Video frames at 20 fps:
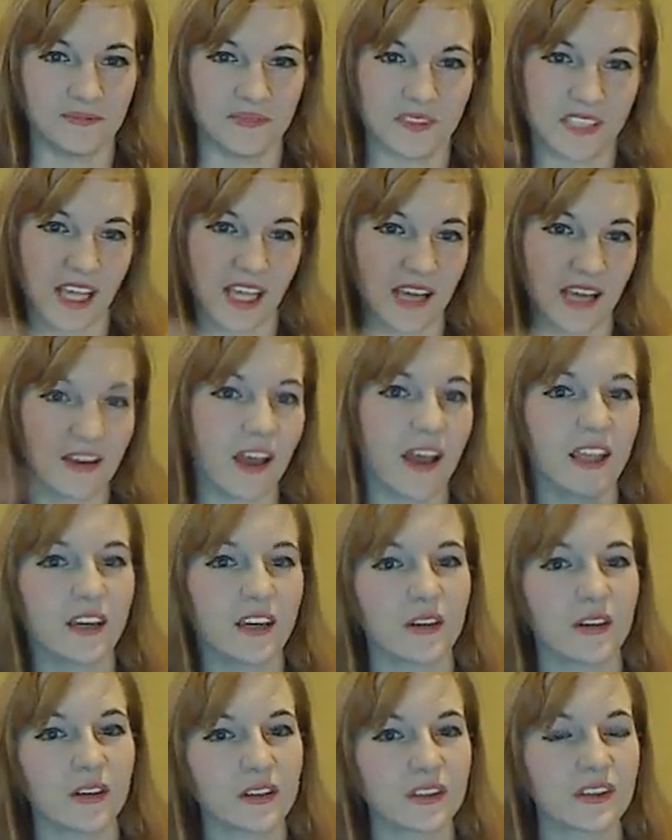dead
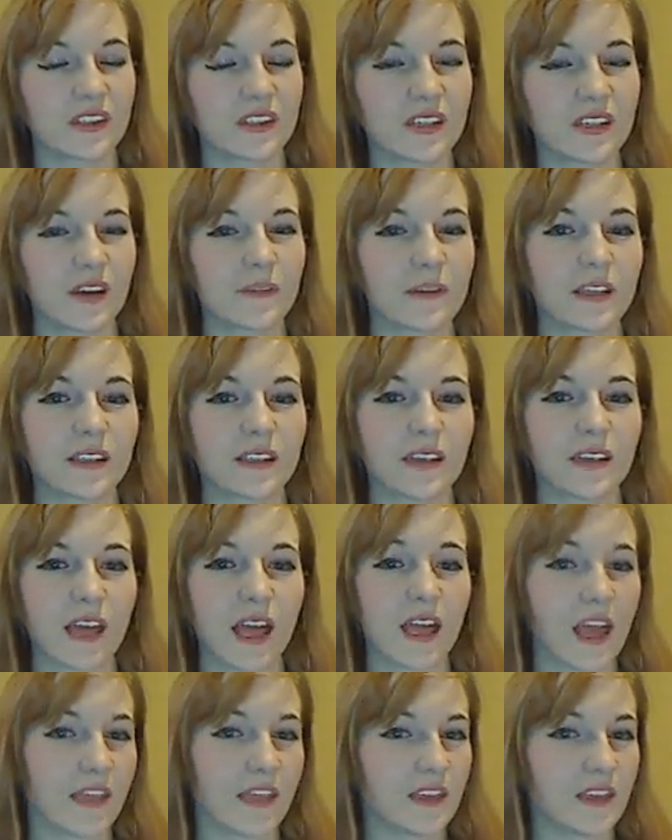hikers and stuff like
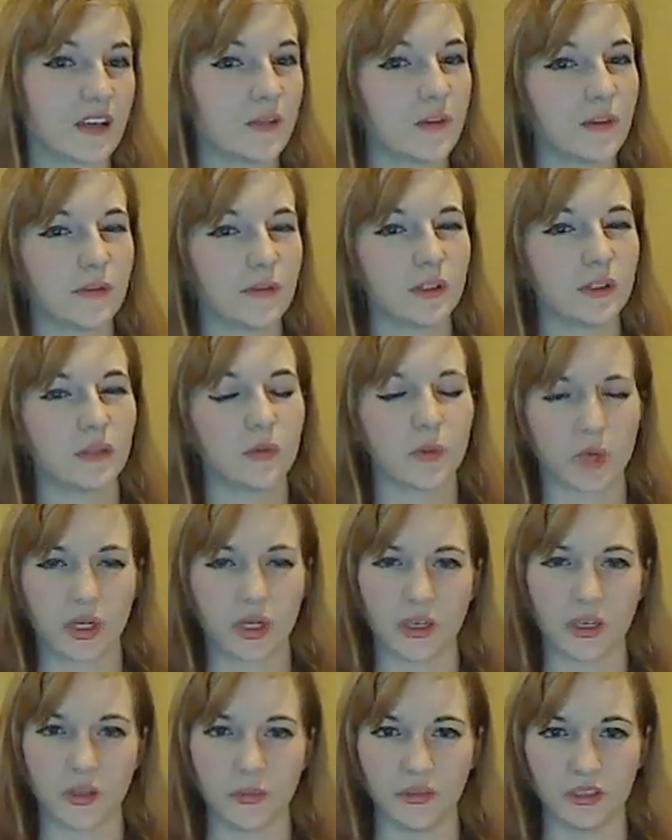that, and then you move into a more
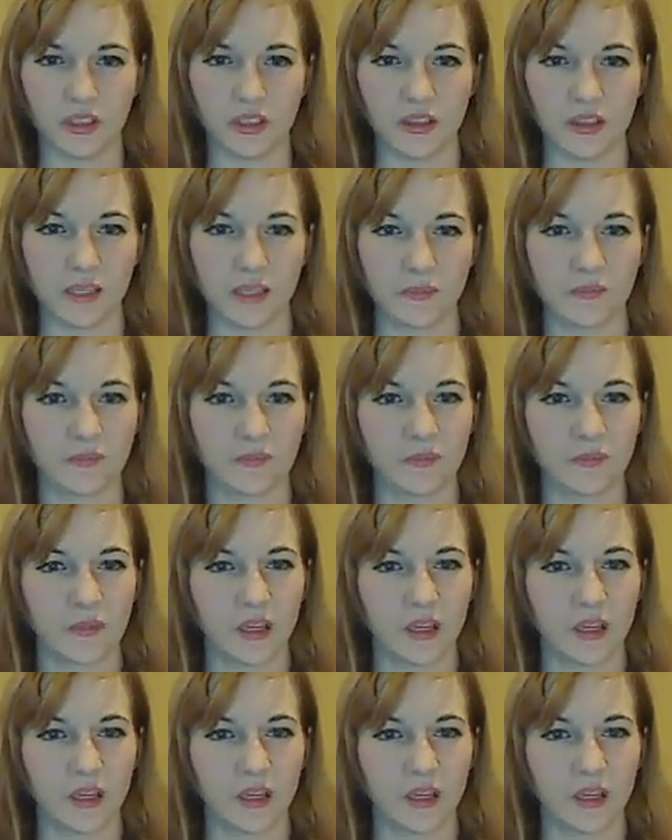hillbilly theme.